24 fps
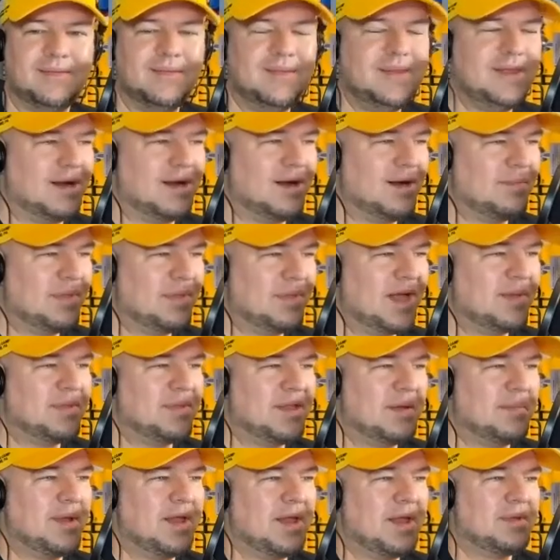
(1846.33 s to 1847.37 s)
You know, blah,
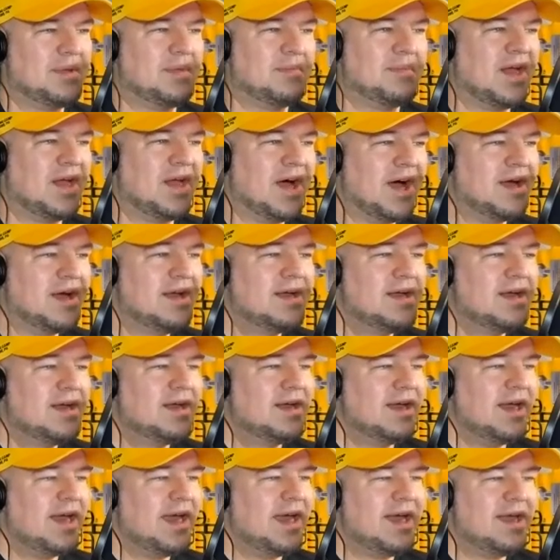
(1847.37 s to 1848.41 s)
blah, blah, blah, blah.
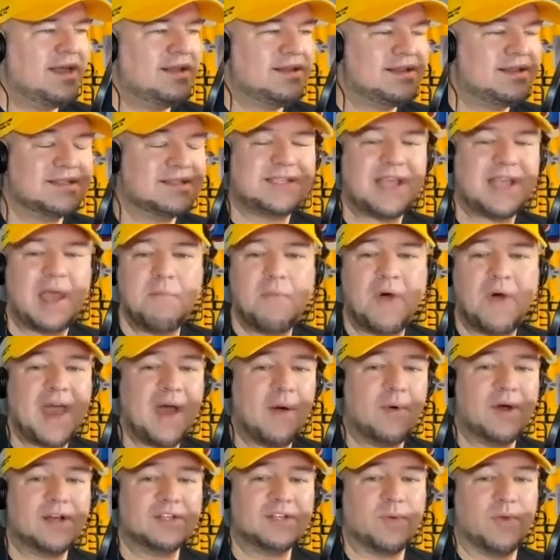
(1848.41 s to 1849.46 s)
It's uh, the same way I
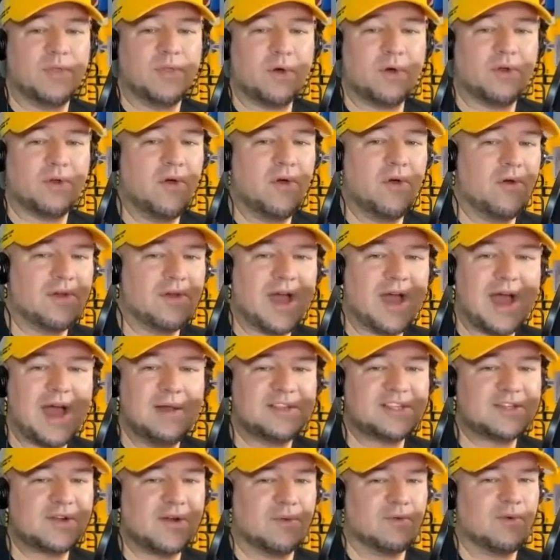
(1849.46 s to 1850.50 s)
was with Okung.
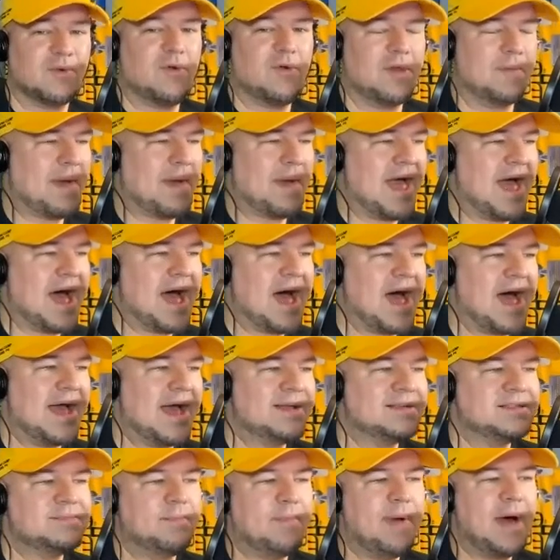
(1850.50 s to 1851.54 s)
I'd start rolling my
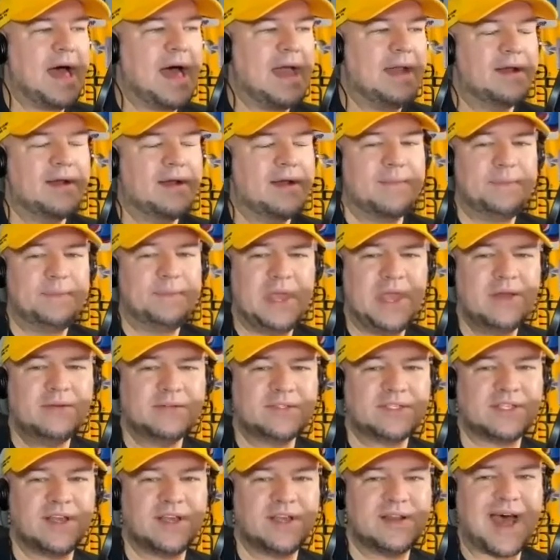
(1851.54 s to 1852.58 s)
eyes, but
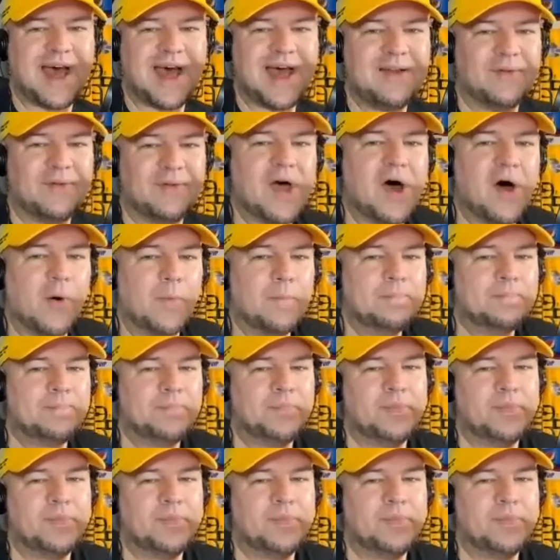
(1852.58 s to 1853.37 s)
Houston, I don't know.